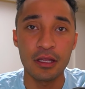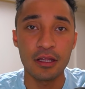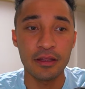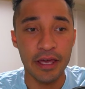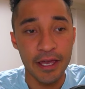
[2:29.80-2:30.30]

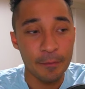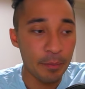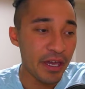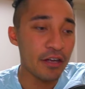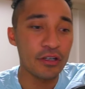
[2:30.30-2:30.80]
that a
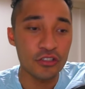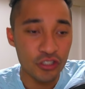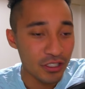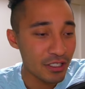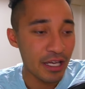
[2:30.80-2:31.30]
parent
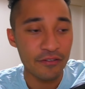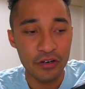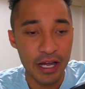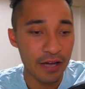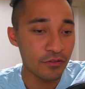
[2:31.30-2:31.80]
should
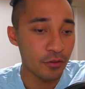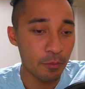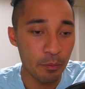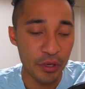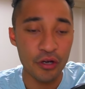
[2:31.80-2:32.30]
never have to
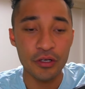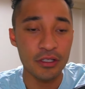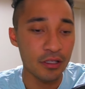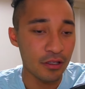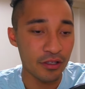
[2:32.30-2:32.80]

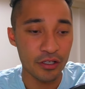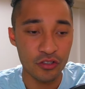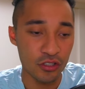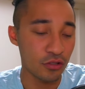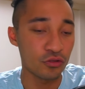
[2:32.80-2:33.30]
bury their
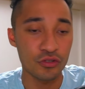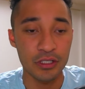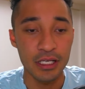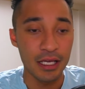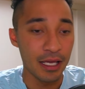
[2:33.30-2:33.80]

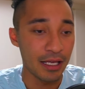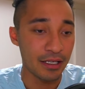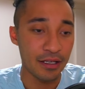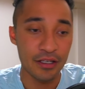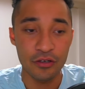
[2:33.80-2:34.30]
children. And
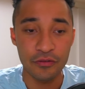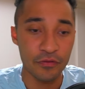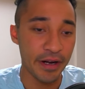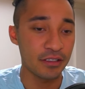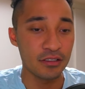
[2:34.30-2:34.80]
here
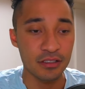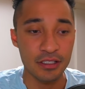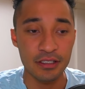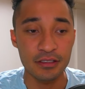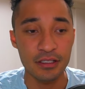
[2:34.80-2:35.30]
Francis
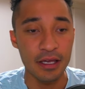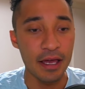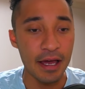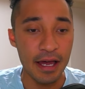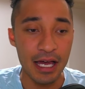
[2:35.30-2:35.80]
is
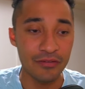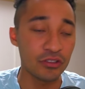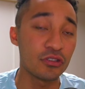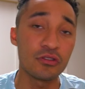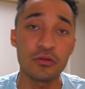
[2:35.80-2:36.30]
having
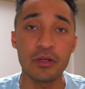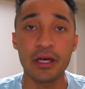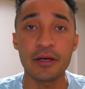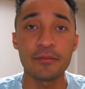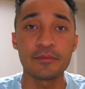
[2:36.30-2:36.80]
to do
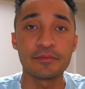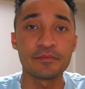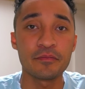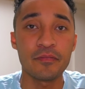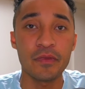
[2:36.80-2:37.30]
that.
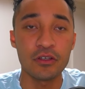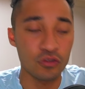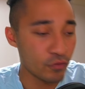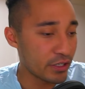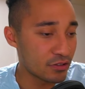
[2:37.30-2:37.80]

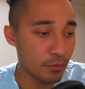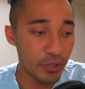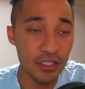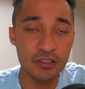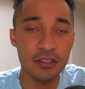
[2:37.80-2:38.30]
So rest in
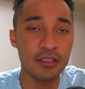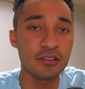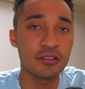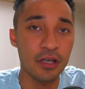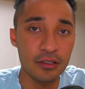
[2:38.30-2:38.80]
peace to
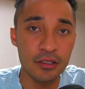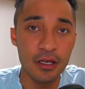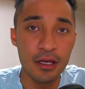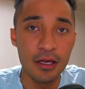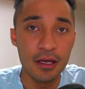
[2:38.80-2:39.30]
his son.
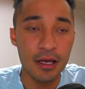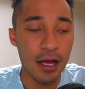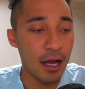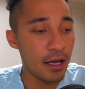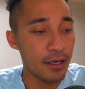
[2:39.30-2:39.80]

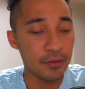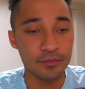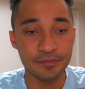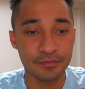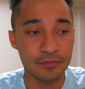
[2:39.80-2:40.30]
I
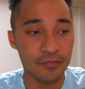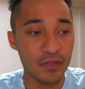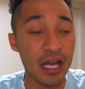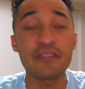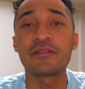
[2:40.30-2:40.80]

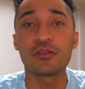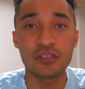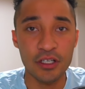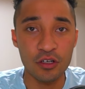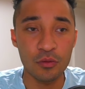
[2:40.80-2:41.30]
feel
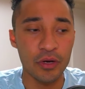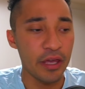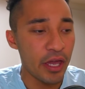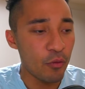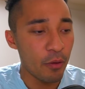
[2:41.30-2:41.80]
terrible.
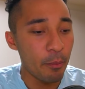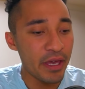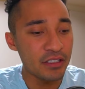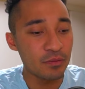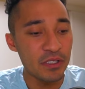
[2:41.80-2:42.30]
And what
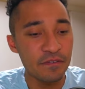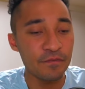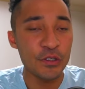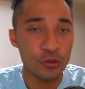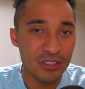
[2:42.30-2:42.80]
makes me
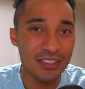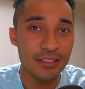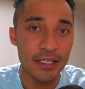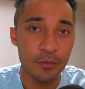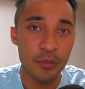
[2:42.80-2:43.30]
feel
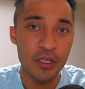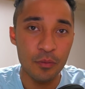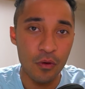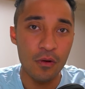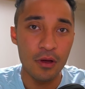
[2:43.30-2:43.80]
sick,
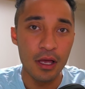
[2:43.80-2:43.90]
people,